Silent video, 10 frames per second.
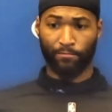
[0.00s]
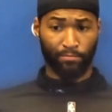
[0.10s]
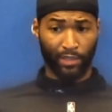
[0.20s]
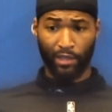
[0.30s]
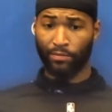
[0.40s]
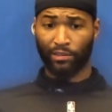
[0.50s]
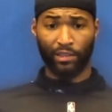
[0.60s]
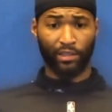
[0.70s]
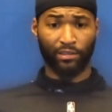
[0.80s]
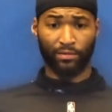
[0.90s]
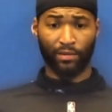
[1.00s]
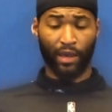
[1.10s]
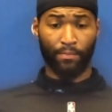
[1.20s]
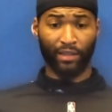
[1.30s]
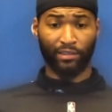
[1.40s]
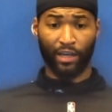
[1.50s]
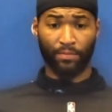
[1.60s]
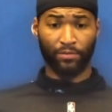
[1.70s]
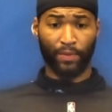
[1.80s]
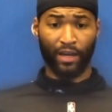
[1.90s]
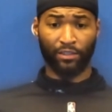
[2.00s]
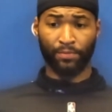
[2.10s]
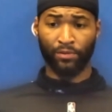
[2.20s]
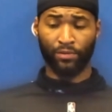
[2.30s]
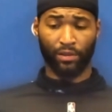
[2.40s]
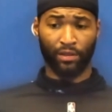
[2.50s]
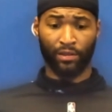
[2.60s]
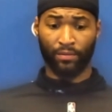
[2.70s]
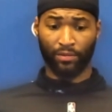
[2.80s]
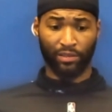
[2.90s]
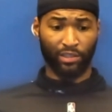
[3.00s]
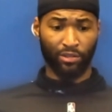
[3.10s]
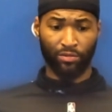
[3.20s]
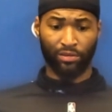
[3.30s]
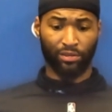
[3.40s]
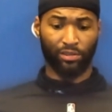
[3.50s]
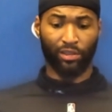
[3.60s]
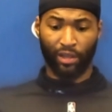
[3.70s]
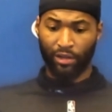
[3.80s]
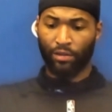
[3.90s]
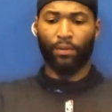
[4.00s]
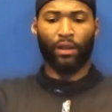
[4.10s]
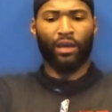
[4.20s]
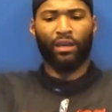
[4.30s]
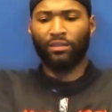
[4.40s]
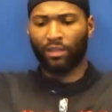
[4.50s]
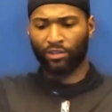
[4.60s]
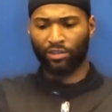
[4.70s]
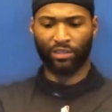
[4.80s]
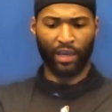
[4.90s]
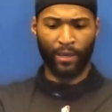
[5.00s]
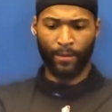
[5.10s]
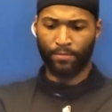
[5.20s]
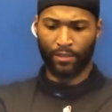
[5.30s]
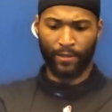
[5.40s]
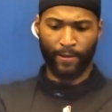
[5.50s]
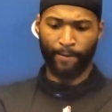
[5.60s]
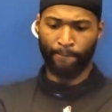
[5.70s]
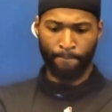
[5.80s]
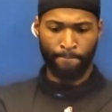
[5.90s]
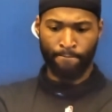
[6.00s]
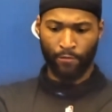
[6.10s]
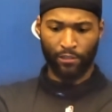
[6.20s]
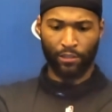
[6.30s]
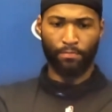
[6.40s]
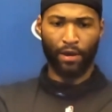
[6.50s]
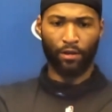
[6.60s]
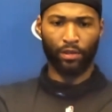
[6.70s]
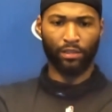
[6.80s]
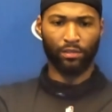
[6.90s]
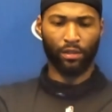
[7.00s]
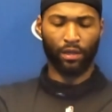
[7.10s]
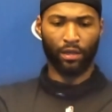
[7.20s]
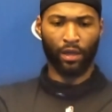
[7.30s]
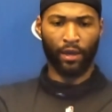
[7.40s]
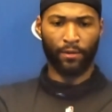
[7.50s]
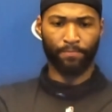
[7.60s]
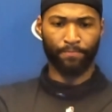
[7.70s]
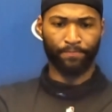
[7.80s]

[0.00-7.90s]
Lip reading: become as good at my job as possible, continuing to learn the plays, learn the schemes, and just get better with each game.